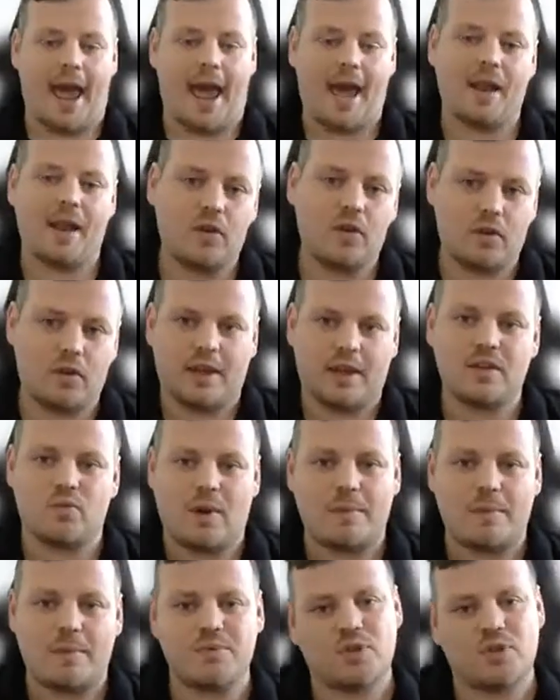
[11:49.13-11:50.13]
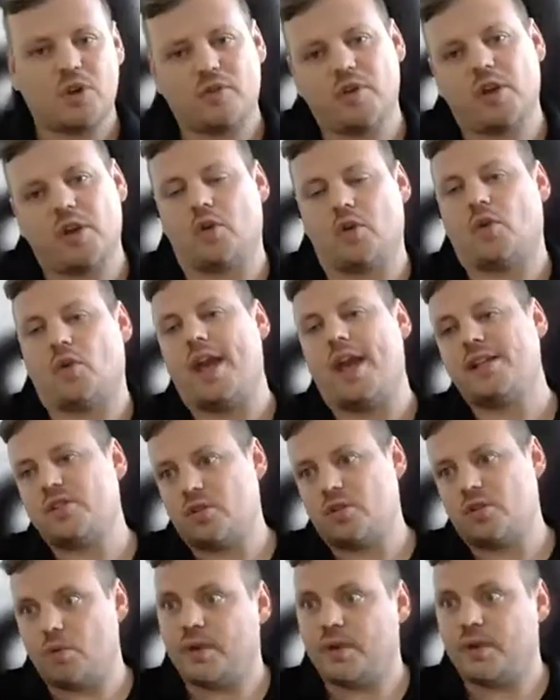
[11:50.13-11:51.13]
and this web server
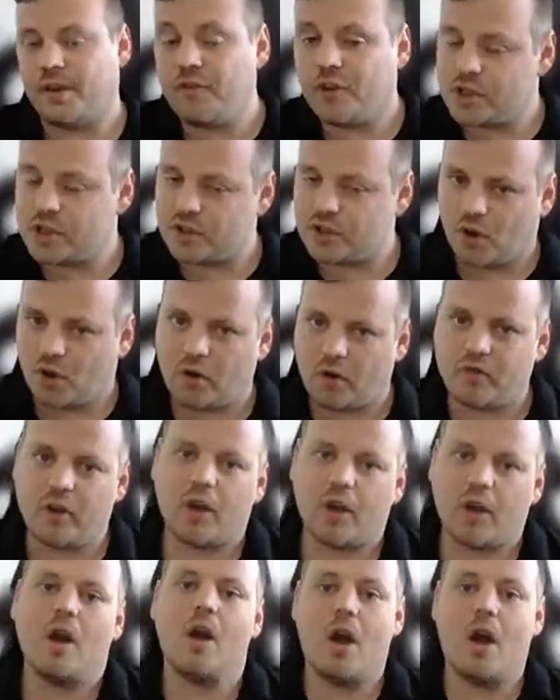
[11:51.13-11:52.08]
connects to a different server